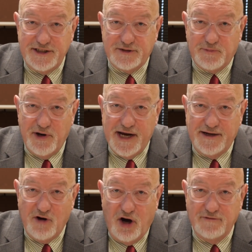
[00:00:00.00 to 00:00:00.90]
he's
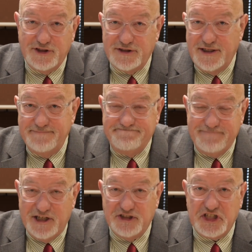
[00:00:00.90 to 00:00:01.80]
praying, all of a sudden
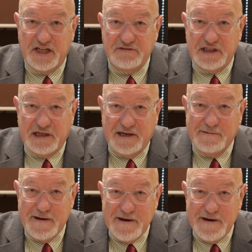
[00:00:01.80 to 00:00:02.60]
it's ended, huh?